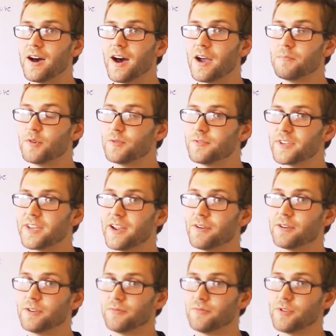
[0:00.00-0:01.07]
I move the
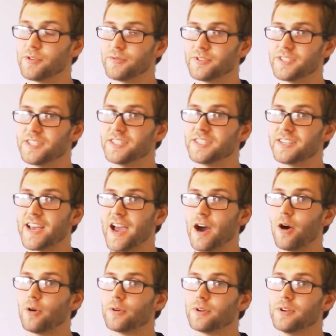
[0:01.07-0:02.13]
carrier frequencies
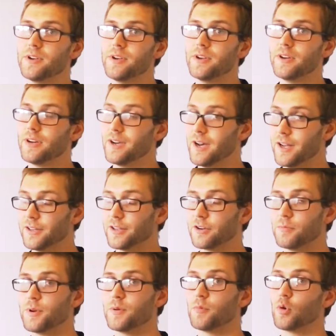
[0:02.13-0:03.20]
down a
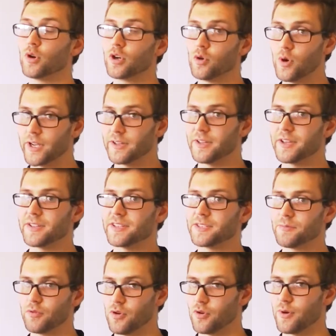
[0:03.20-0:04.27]
little bit more quickly in
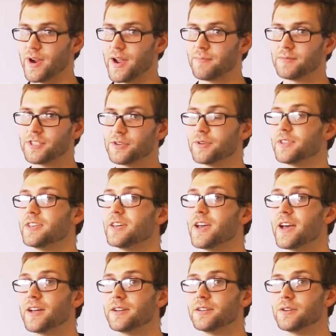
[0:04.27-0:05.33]
this program. So at the
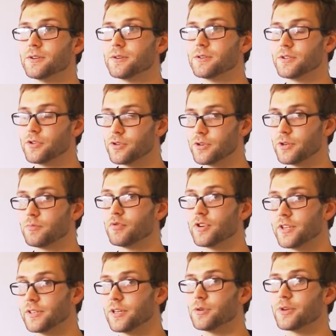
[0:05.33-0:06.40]
end, you're in a
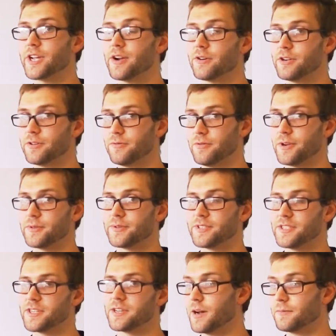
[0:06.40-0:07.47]
pretty low carrier
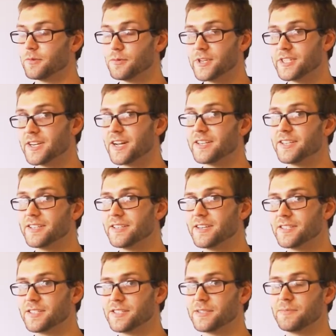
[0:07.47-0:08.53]
frequency. The reason I did
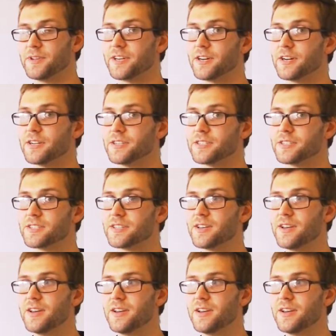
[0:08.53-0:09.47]
this is because